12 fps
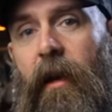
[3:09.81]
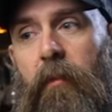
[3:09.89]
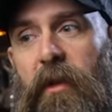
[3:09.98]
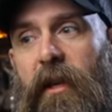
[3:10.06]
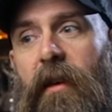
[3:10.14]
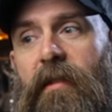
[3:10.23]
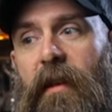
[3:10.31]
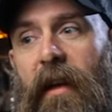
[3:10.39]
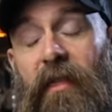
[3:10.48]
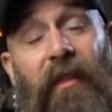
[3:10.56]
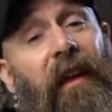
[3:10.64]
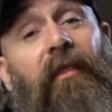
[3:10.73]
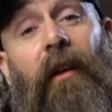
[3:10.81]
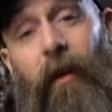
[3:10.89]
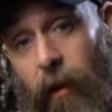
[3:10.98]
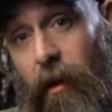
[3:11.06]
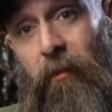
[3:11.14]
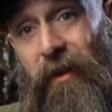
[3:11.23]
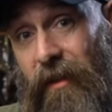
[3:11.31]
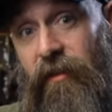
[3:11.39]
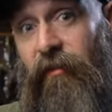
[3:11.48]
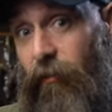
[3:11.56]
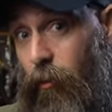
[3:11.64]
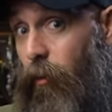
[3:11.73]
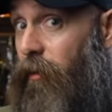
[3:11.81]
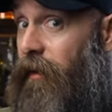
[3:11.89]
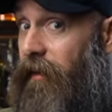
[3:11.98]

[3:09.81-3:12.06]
because I think the club is full,